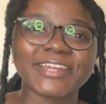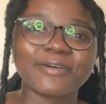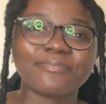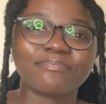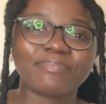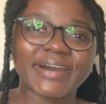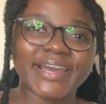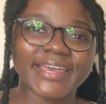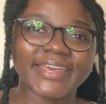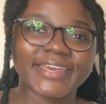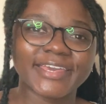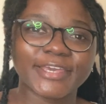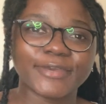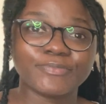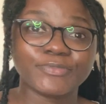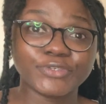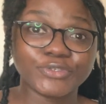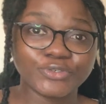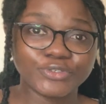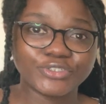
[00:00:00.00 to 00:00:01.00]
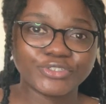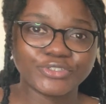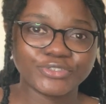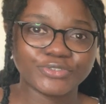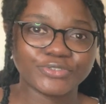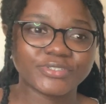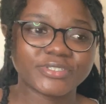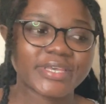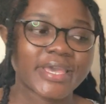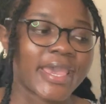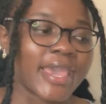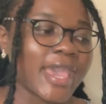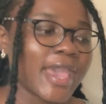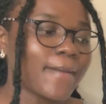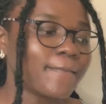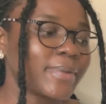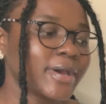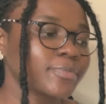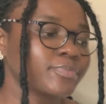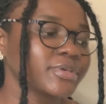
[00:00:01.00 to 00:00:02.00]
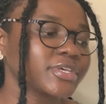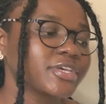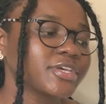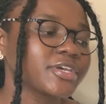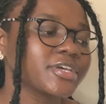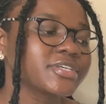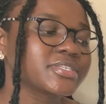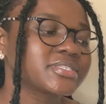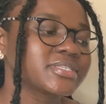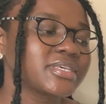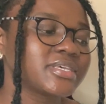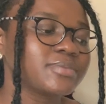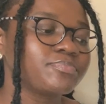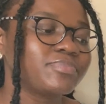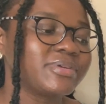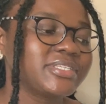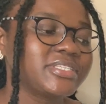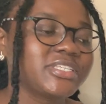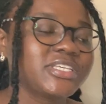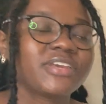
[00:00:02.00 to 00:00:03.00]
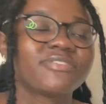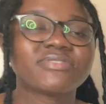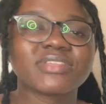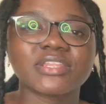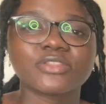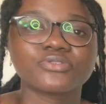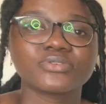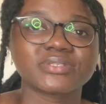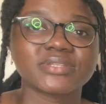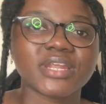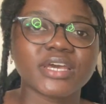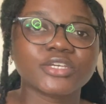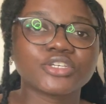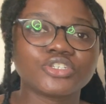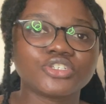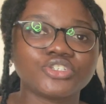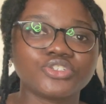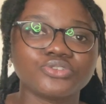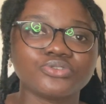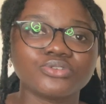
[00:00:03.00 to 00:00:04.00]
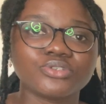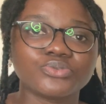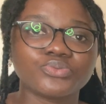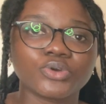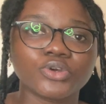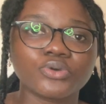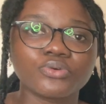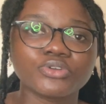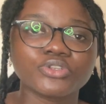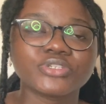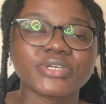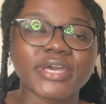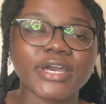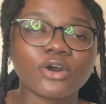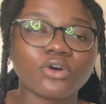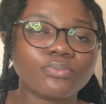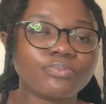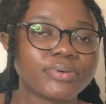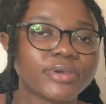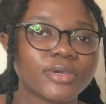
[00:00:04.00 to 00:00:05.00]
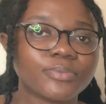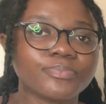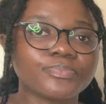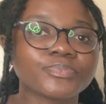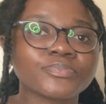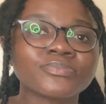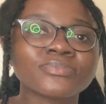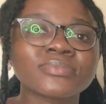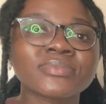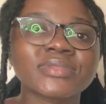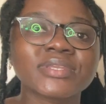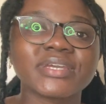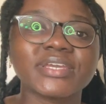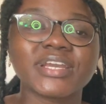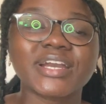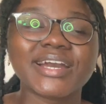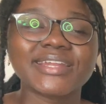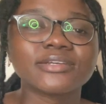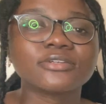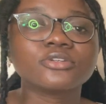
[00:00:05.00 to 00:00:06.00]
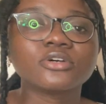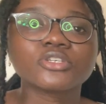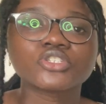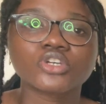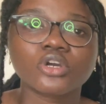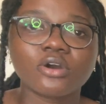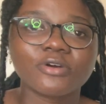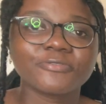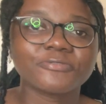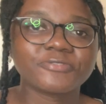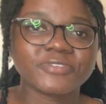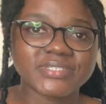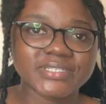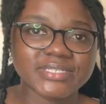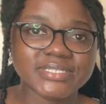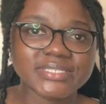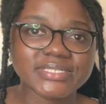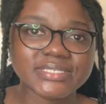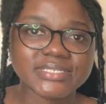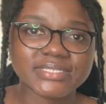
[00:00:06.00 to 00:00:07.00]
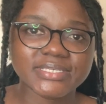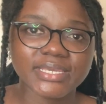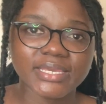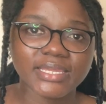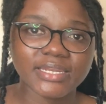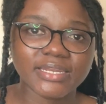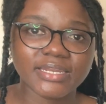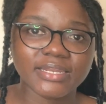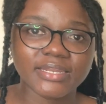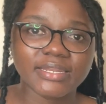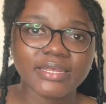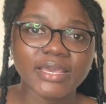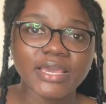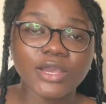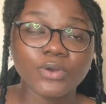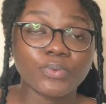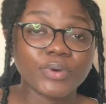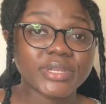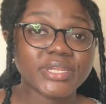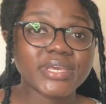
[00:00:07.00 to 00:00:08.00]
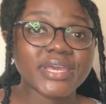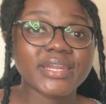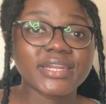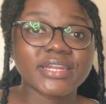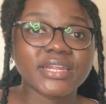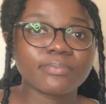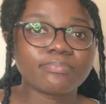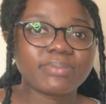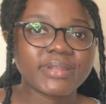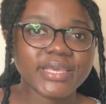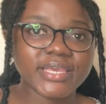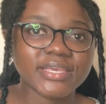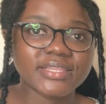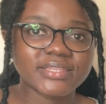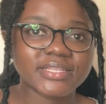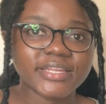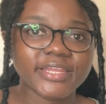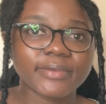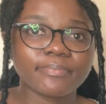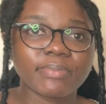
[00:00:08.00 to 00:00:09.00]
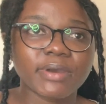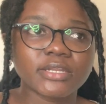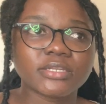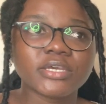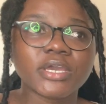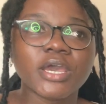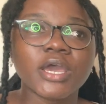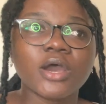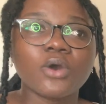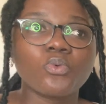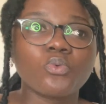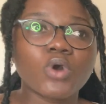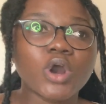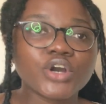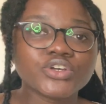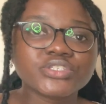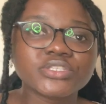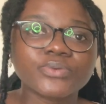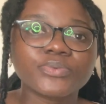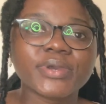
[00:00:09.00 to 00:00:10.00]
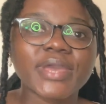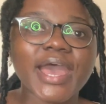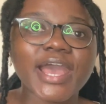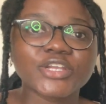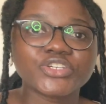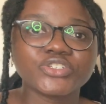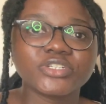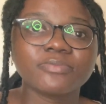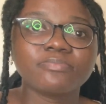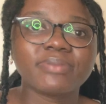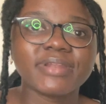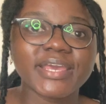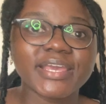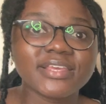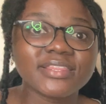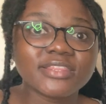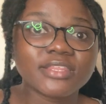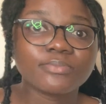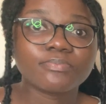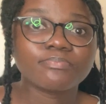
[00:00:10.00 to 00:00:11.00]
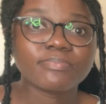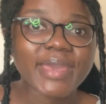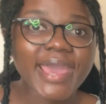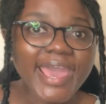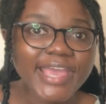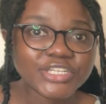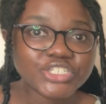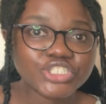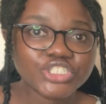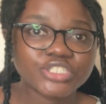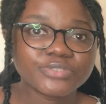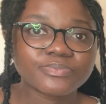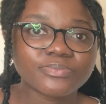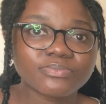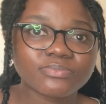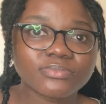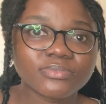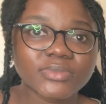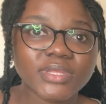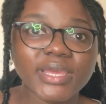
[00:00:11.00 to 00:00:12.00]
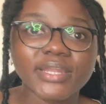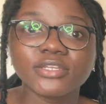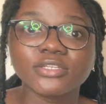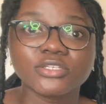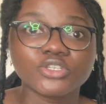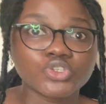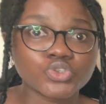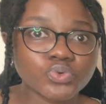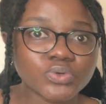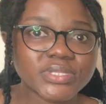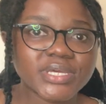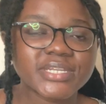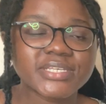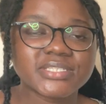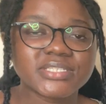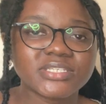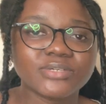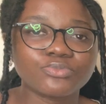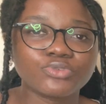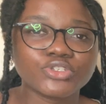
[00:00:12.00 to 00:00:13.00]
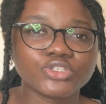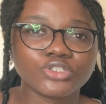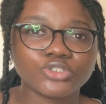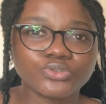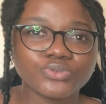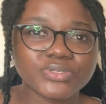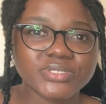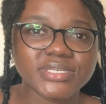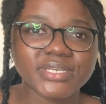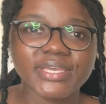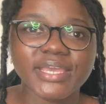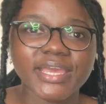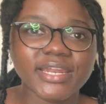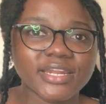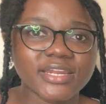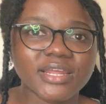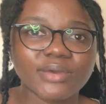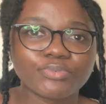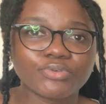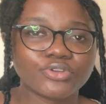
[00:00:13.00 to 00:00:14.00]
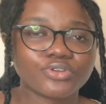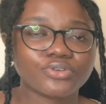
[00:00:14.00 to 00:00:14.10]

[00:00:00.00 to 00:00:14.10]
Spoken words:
buying him new shoes. But because he believed that those lucky shoes were going to help him, he kind of lost confidence in when he ended up playing the league. But whilst they were actually playing the match and he saw that his team was losing, he ended up